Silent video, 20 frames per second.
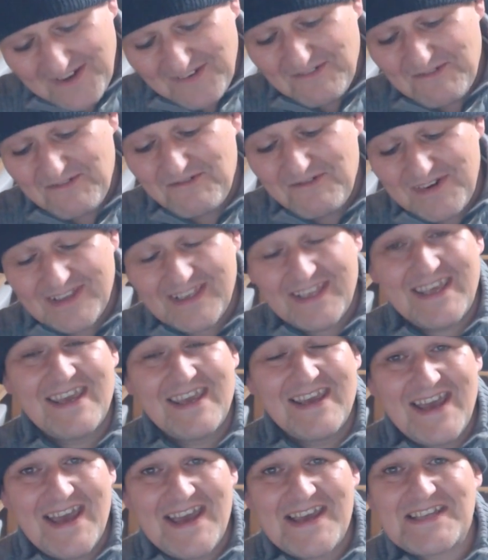really
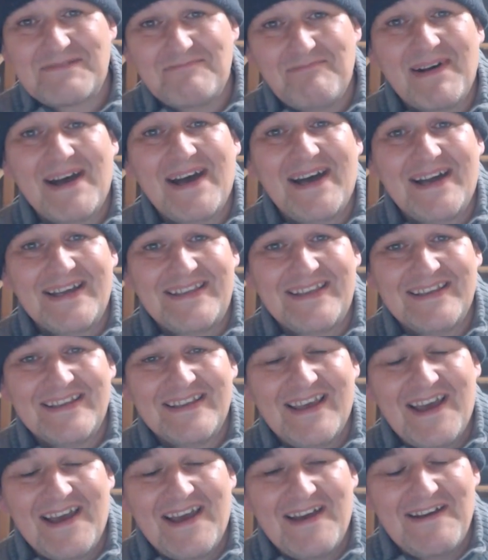is bad.
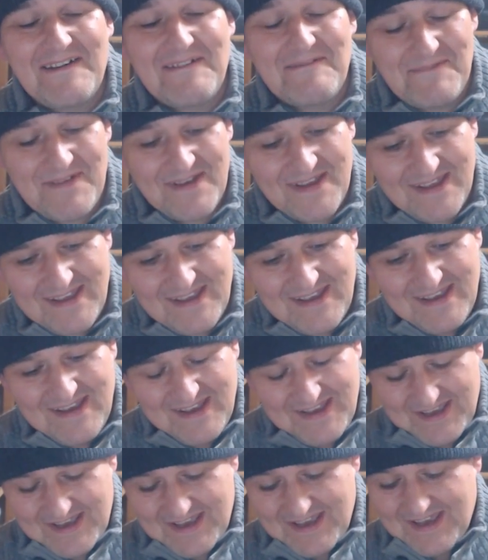There's
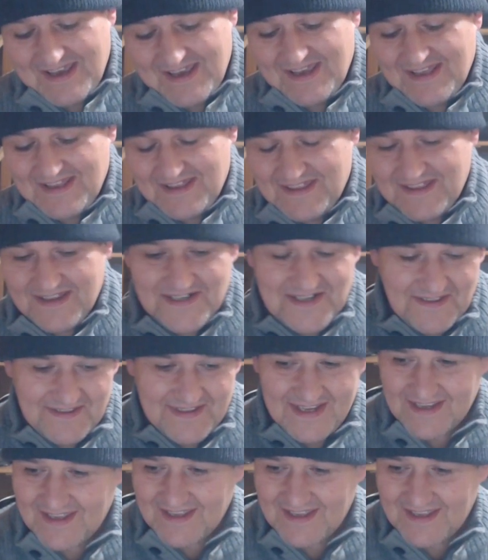a thing.